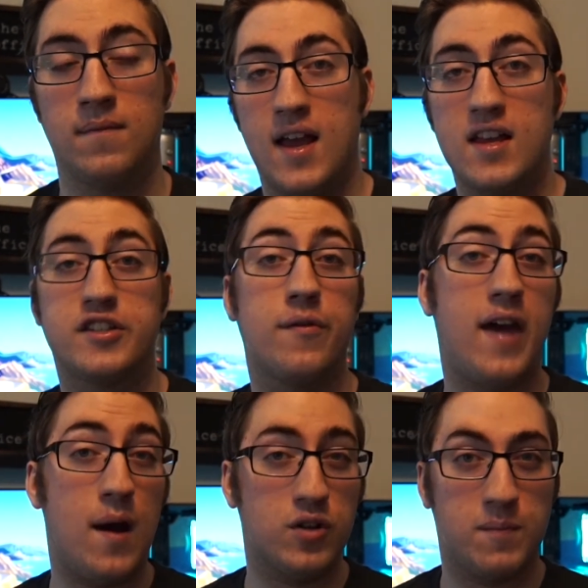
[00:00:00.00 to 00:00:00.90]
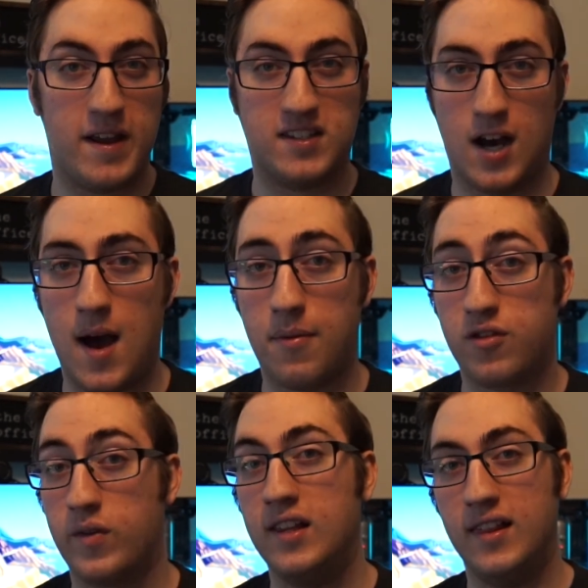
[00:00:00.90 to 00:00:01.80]
So that was my top
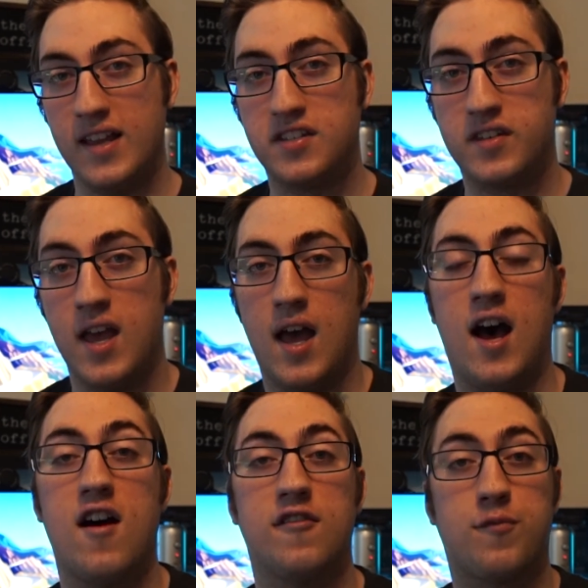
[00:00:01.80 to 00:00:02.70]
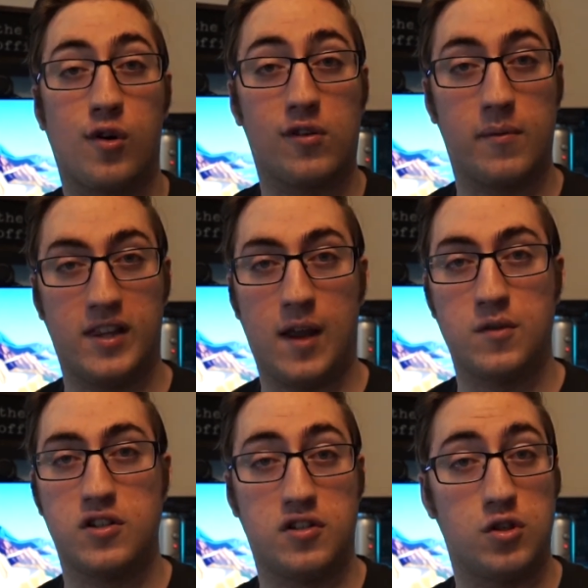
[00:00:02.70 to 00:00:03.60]
3 list of programming
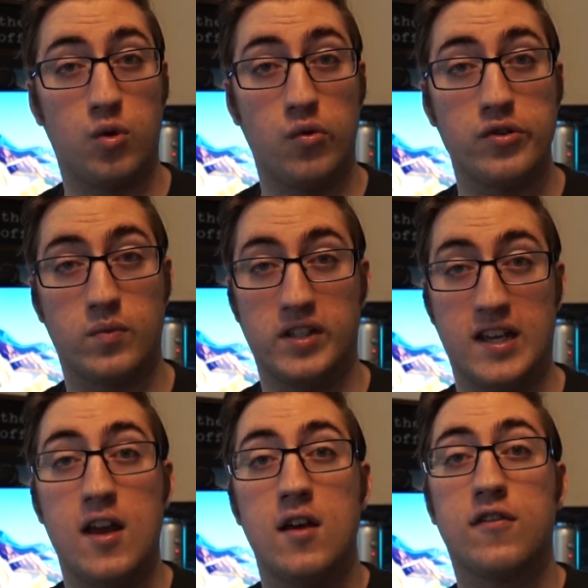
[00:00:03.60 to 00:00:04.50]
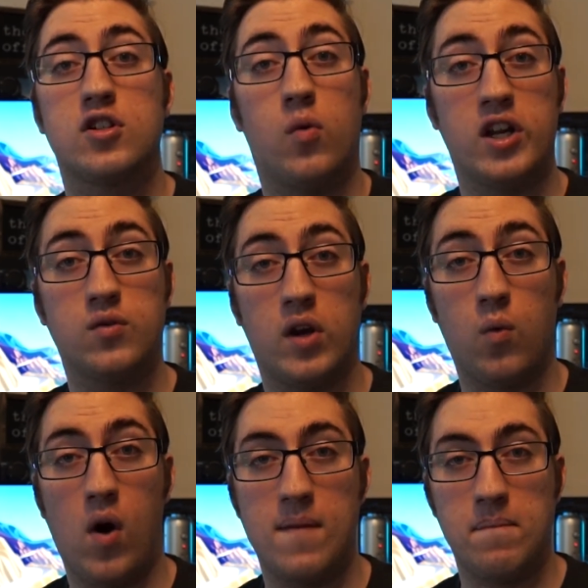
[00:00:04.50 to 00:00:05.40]
languages and tools, really, for
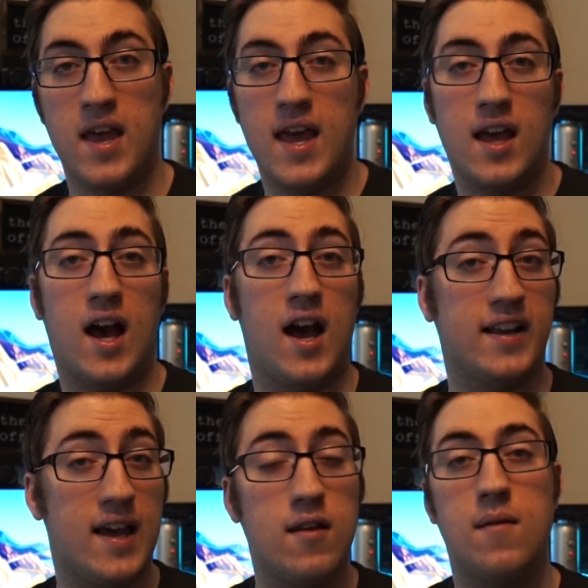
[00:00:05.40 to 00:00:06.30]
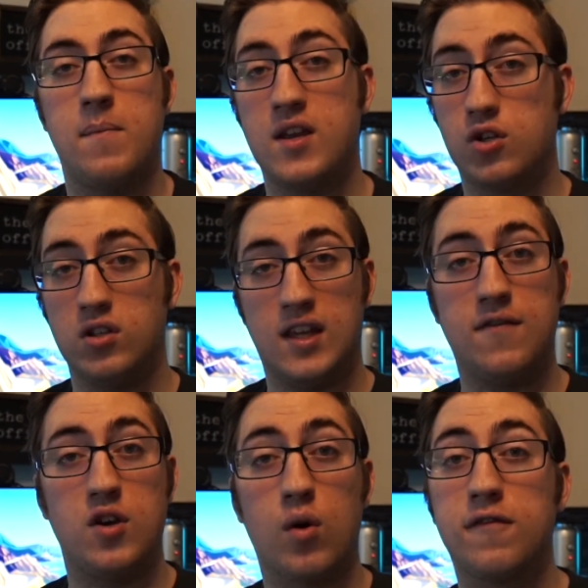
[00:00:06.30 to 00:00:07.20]
2021. Again, make sure to leave
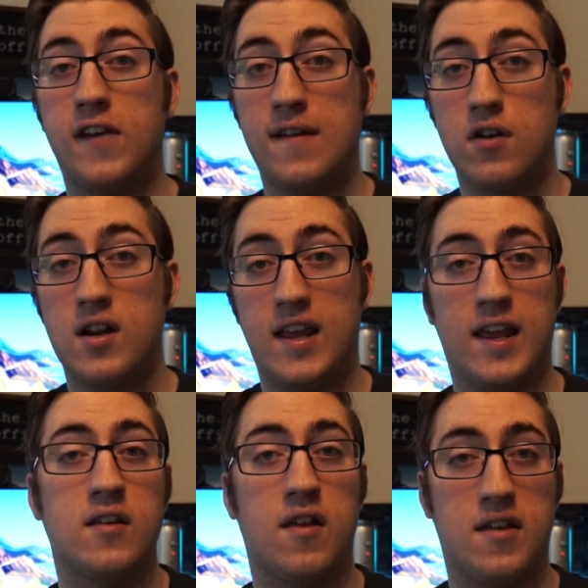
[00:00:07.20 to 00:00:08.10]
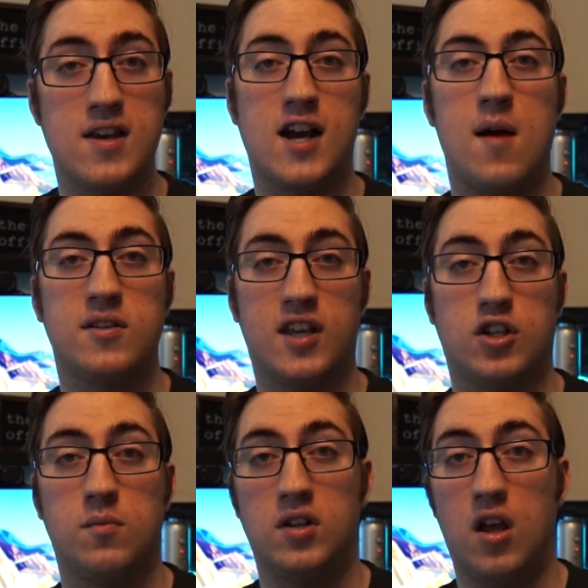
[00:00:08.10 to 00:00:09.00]
your favorite in the comment
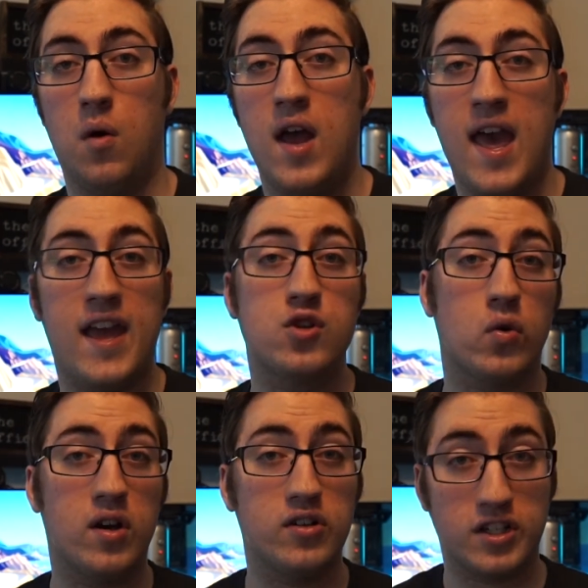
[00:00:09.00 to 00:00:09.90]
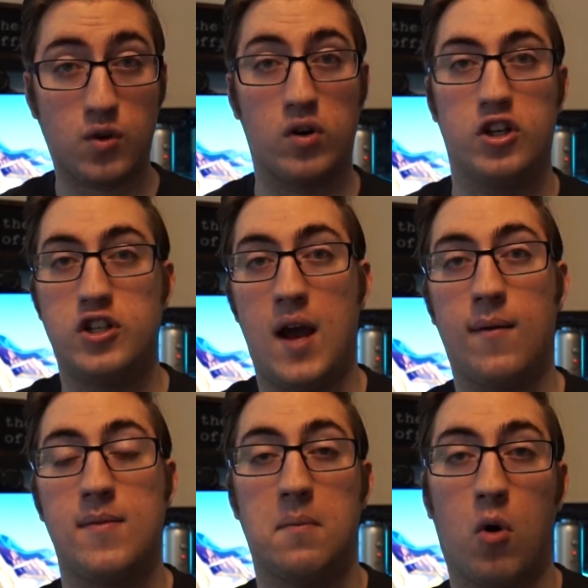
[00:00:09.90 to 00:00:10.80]
section below and join our Discord to chat with
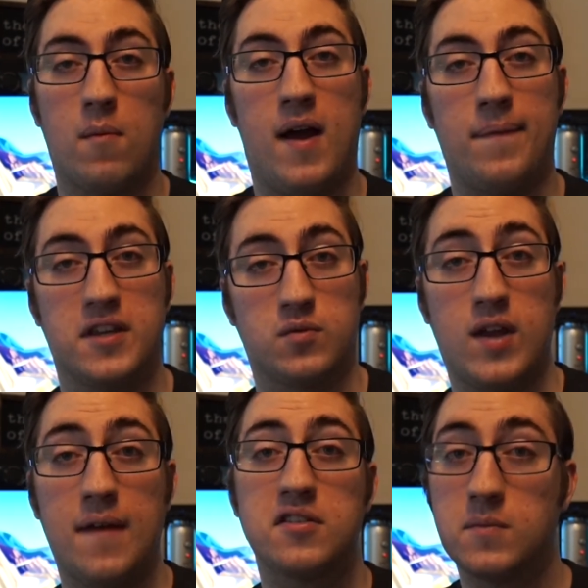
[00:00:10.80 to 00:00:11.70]
me more about this. We have some